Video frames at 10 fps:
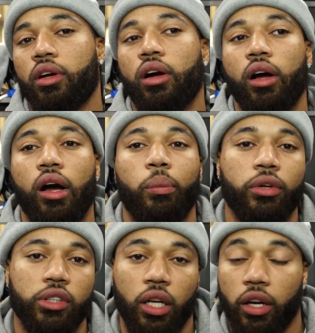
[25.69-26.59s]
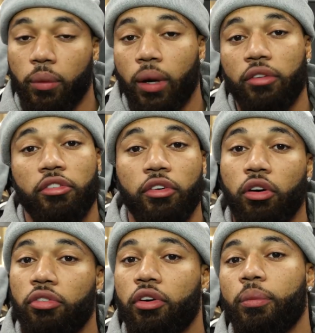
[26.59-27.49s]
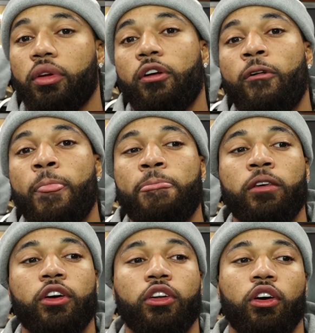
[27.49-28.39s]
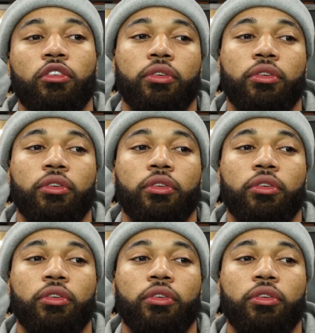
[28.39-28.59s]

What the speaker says: I appreciate everybody for voting for me, you know,